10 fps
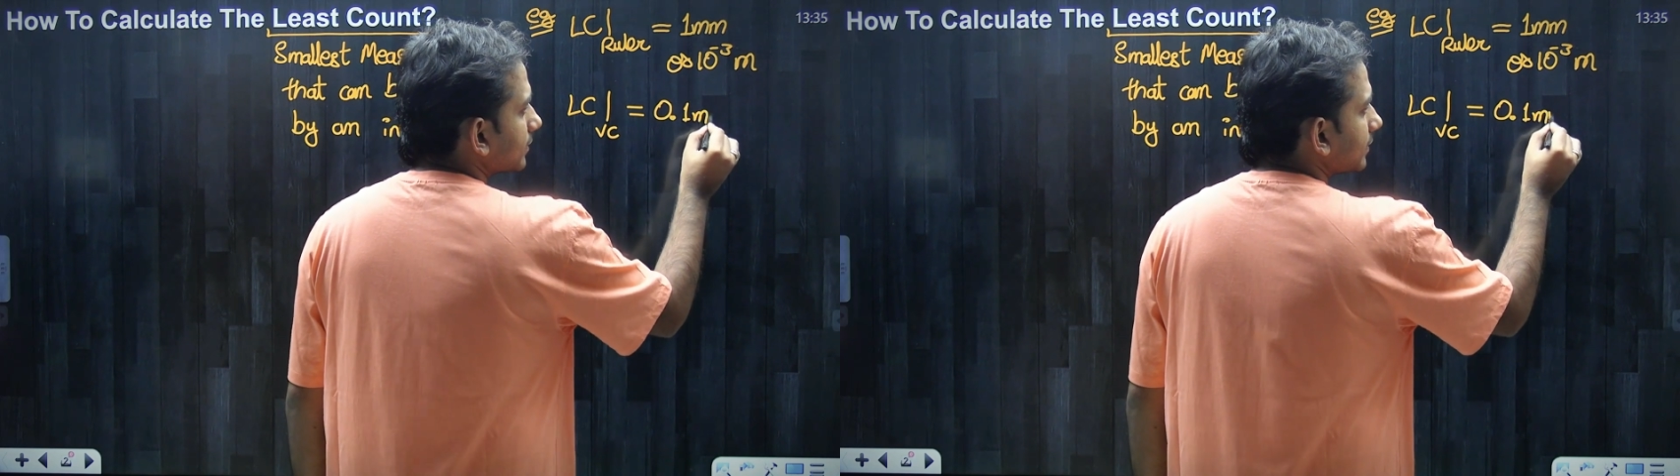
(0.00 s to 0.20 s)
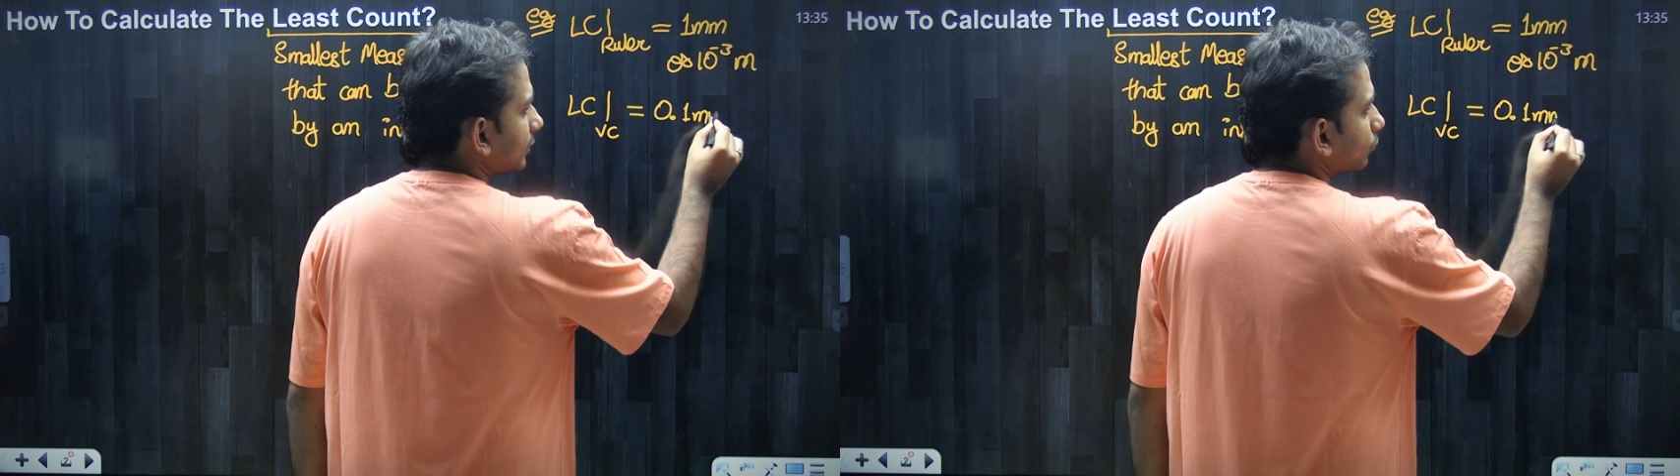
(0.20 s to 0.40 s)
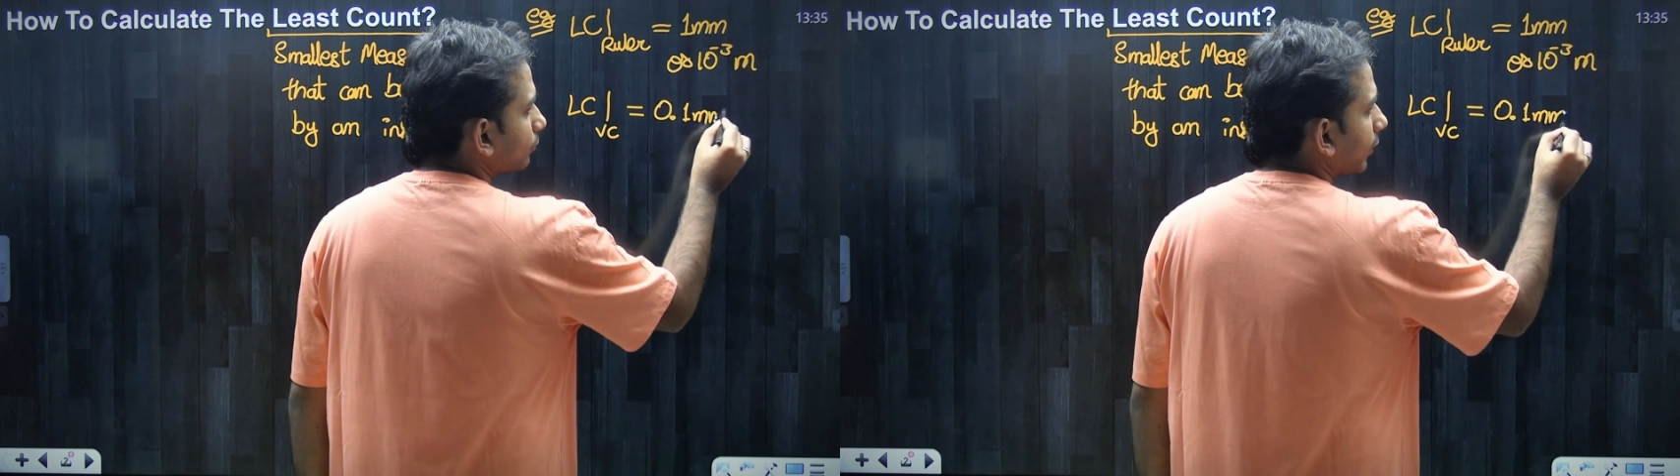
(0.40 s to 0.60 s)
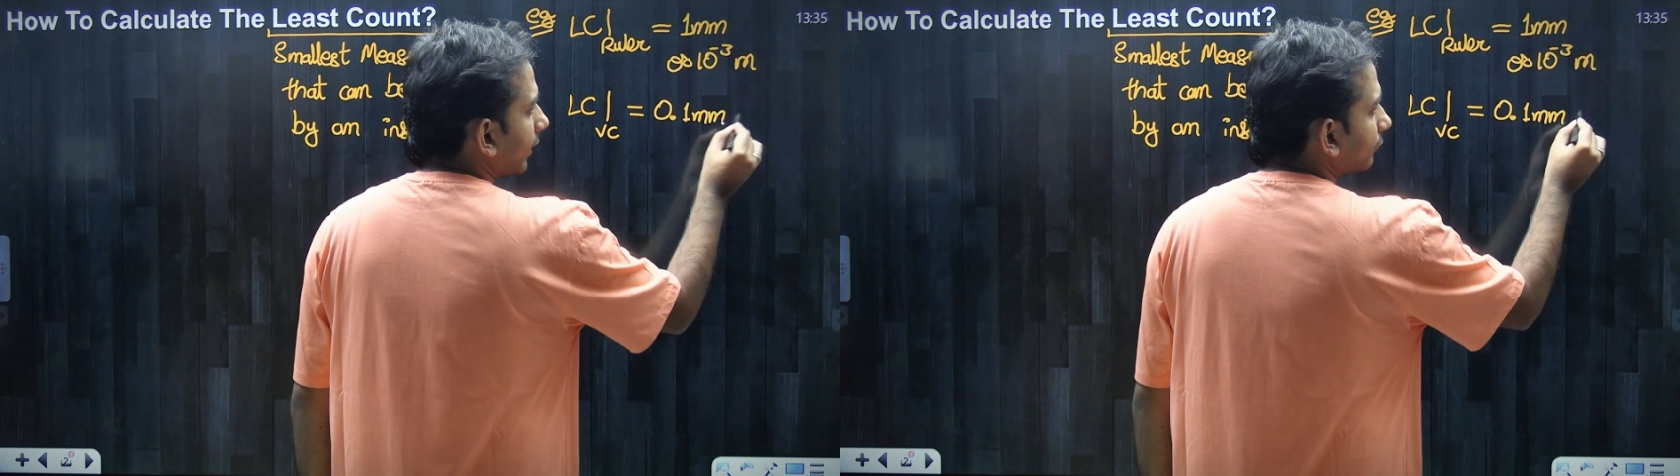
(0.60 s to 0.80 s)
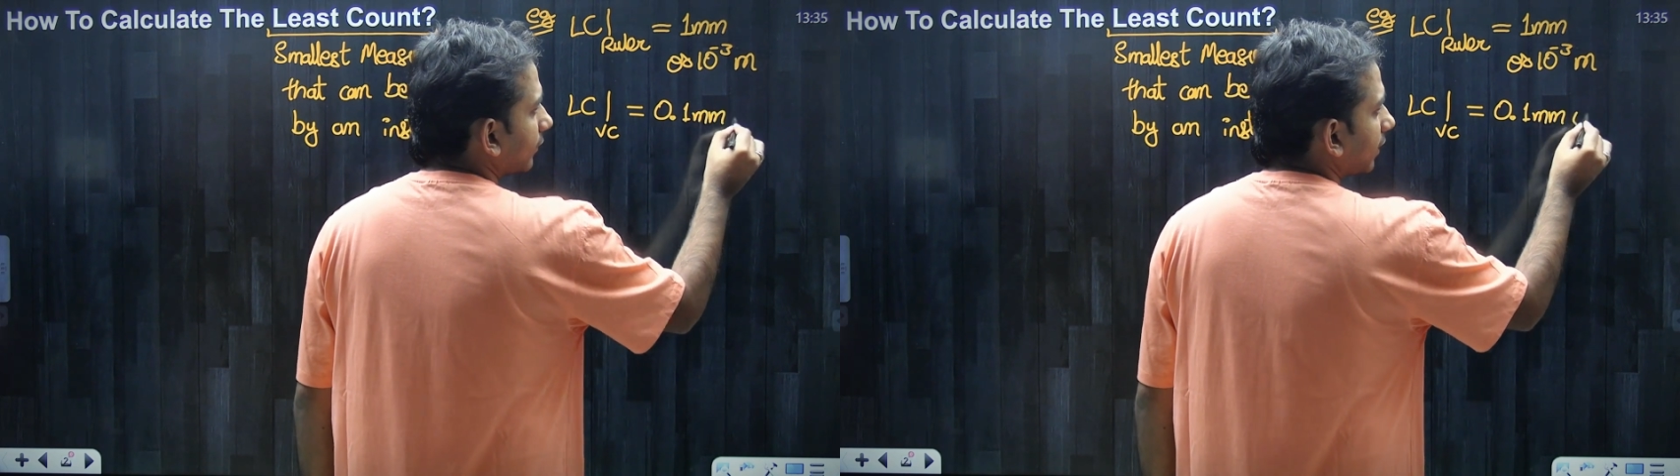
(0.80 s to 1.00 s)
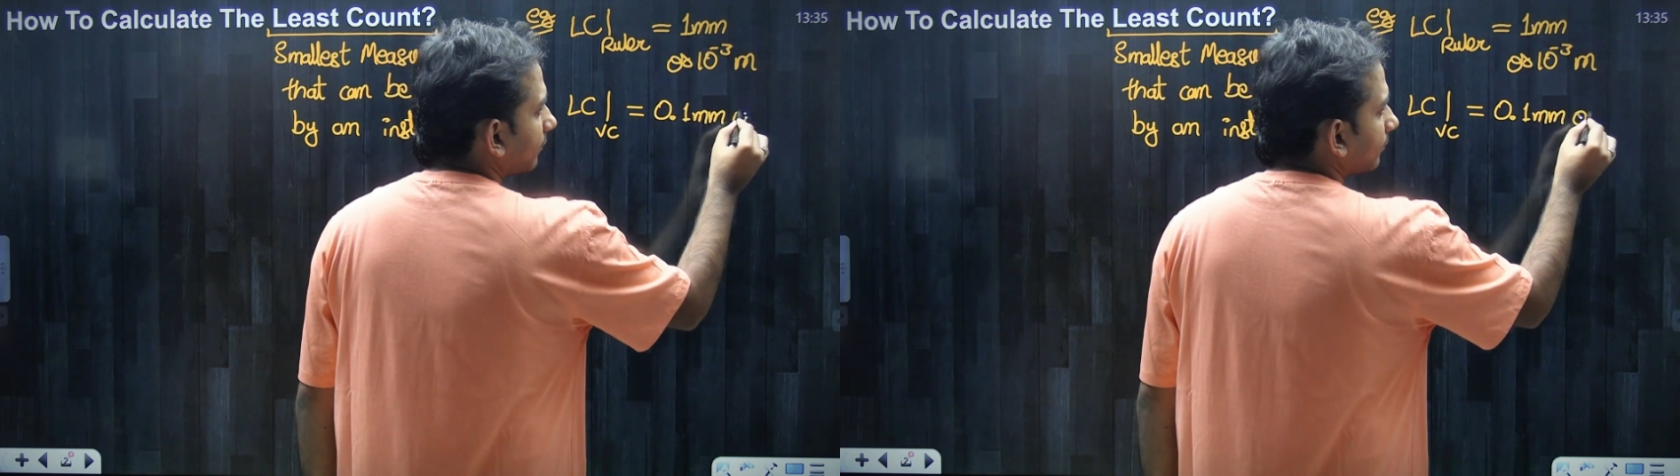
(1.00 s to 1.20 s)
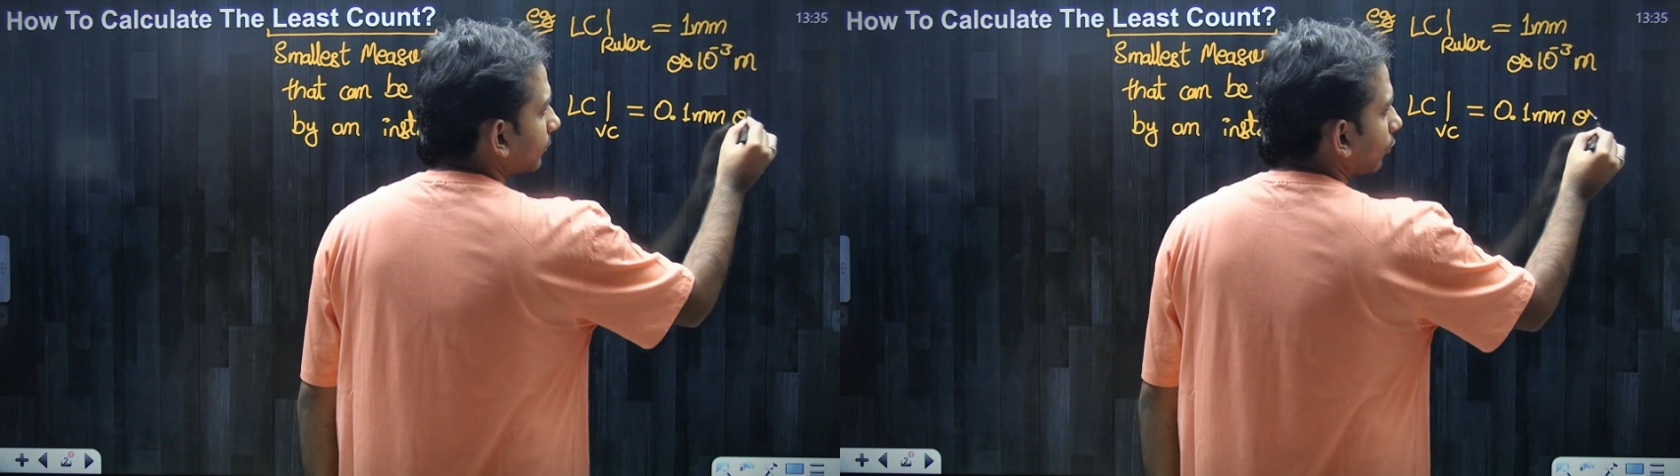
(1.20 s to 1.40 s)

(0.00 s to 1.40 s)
0.1 mm,